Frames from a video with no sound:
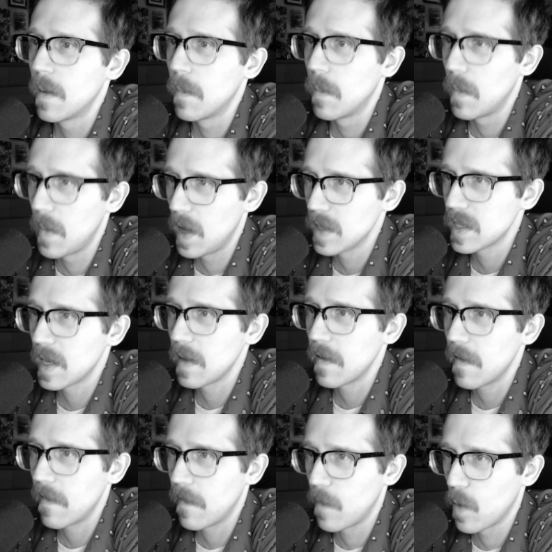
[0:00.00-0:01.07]

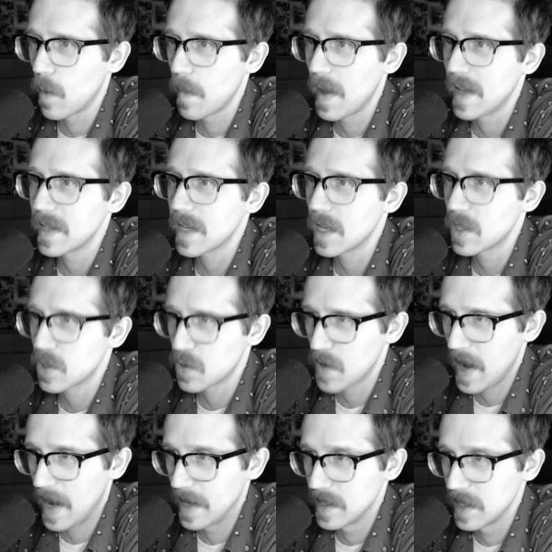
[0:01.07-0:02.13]
multi-format
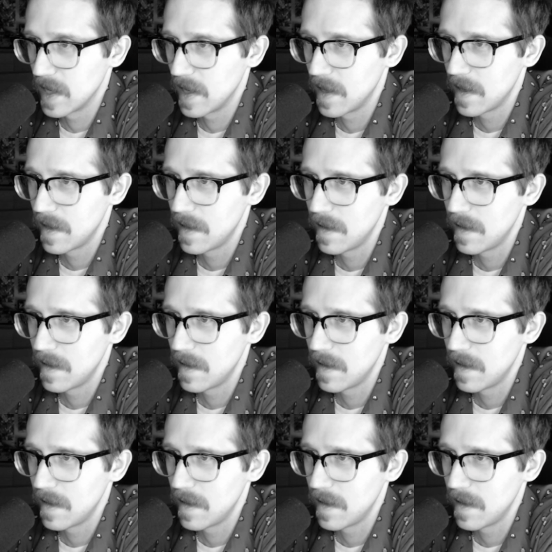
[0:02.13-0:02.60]
strategy.